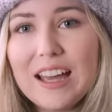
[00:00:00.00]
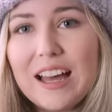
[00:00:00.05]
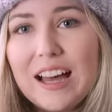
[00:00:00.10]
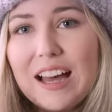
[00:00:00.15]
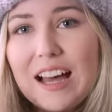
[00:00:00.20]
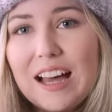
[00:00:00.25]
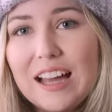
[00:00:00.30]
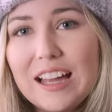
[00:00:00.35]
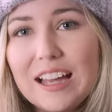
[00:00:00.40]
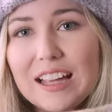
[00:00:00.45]

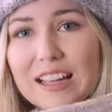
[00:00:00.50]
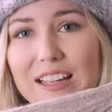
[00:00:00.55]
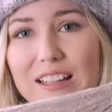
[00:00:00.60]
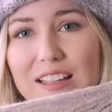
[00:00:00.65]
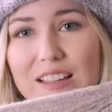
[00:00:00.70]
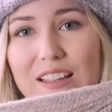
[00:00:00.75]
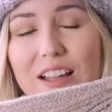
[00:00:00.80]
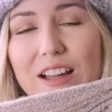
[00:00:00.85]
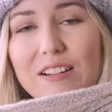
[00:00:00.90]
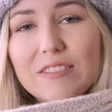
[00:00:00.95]
I
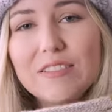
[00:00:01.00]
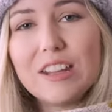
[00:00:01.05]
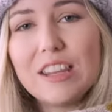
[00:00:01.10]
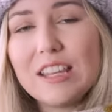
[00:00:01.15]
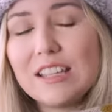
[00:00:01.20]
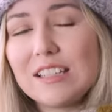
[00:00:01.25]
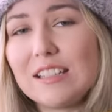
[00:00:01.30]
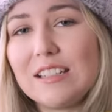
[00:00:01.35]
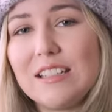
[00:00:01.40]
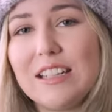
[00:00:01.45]
loved
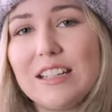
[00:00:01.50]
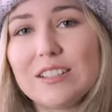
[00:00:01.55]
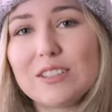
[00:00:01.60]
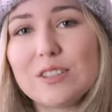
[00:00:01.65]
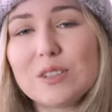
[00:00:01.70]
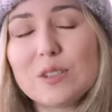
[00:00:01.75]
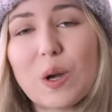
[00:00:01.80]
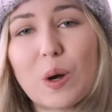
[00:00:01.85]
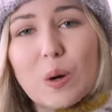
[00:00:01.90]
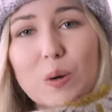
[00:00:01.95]
this knit
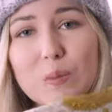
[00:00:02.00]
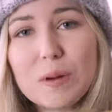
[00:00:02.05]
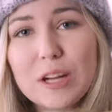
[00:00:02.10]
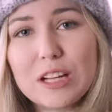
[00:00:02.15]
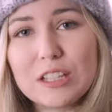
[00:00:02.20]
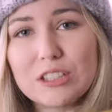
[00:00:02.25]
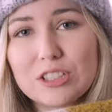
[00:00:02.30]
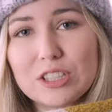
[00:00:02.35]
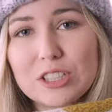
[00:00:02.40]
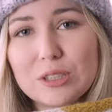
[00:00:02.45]
so
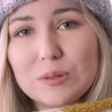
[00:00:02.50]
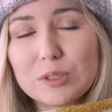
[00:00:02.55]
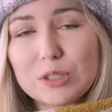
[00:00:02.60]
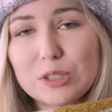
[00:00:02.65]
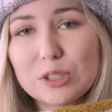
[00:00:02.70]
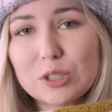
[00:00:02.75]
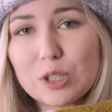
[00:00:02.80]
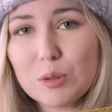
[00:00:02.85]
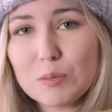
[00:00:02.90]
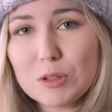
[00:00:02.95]
much. It was
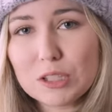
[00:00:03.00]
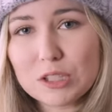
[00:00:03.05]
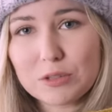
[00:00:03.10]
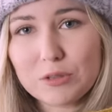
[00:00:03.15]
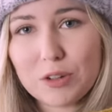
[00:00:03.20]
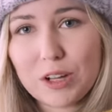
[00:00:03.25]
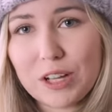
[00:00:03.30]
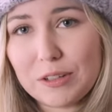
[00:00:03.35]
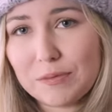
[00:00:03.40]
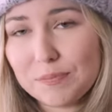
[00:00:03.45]
so much
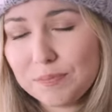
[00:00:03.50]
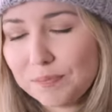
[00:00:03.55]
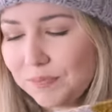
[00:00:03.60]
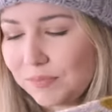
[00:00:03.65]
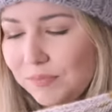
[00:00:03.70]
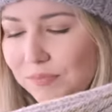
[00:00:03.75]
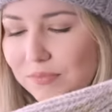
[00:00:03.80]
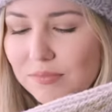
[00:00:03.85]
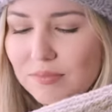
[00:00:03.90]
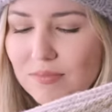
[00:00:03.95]
fun.
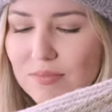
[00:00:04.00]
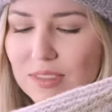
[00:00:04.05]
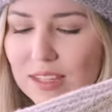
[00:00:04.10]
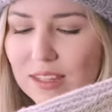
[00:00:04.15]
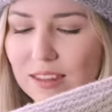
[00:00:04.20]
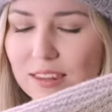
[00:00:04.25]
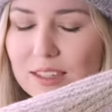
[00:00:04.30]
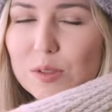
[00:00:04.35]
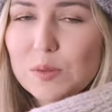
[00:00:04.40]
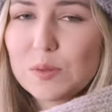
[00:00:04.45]

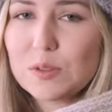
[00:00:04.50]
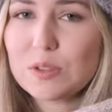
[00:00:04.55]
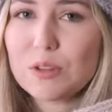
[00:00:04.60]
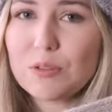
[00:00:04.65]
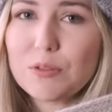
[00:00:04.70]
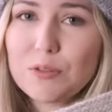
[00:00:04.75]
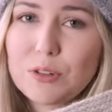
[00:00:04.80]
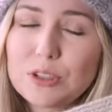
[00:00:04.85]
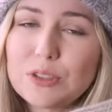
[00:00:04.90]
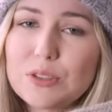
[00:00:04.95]
This was the
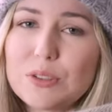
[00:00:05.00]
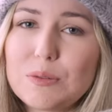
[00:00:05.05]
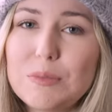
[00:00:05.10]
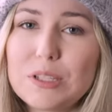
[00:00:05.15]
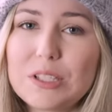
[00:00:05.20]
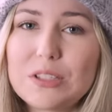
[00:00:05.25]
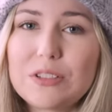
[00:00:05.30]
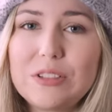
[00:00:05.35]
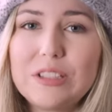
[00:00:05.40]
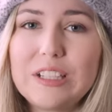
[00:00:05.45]
first
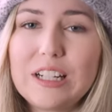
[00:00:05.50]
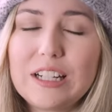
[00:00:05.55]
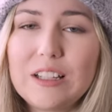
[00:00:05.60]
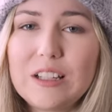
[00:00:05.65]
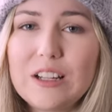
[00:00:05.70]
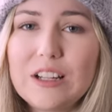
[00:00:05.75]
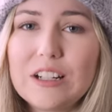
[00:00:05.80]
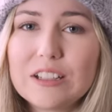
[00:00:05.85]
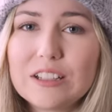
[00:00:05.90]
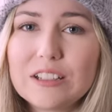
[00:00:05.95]
mystery knit
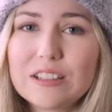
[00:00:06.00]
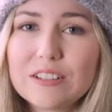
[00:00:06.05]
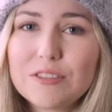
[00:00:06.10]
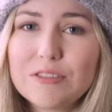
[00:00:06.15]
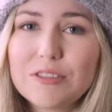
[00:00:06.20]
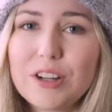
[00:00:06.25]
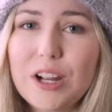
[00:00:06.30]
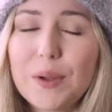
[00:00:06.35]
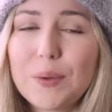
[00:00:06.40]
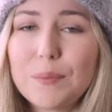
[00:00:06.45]
along
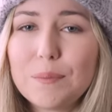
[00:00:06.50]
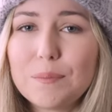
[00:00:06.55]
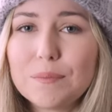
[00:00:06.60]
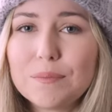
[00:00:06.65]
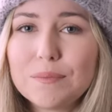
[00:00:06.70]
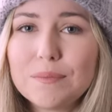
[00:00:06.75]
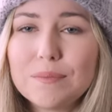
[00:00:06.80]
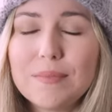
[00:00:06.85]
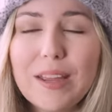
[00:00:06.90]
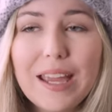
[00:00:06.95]
from
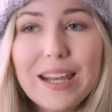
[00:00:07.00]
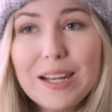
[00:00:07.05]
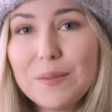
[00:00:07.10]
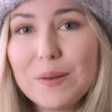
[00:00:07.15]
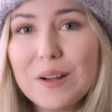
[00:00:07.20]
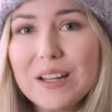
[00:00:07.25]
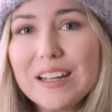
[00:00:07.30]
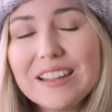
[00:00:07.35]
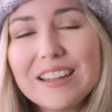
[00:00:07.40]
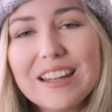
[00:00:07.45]

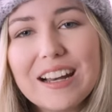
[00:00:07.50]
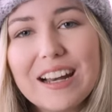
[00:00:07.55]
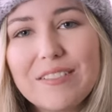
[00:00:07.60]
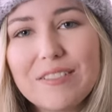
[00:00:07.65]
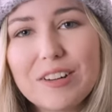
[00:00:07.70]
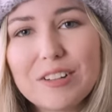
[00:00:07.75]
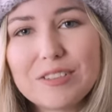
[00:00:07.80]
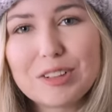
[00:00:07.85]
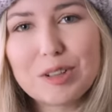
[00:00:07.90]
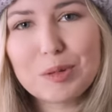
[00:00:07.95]
anyone that I've
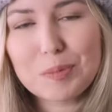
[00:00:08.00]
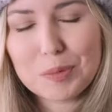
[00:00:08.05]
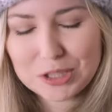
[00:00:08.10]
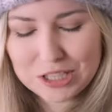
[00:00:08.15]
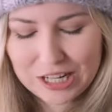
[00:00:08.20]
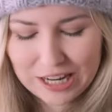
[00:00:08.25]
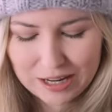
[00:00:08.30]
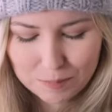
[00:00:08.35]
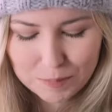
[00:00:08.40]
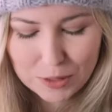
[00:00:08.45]
ever
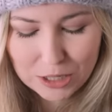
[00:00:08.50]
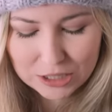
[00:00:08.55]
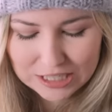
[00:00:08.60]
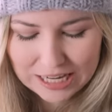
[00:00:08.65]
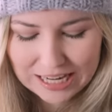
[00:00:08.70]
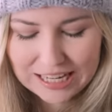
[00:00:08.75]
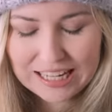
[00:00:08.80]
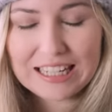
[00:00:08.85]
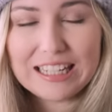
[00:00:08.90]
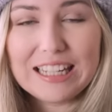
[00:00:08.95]

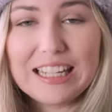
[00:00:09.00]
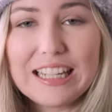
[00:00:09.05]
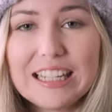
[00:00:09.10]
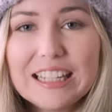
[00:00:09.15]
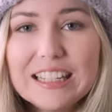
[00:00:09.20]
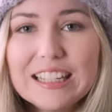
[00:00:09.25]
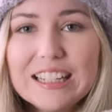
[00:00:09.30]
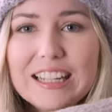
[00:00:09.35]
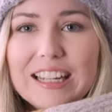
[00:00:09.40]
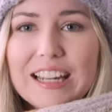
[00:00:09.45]
partaken in,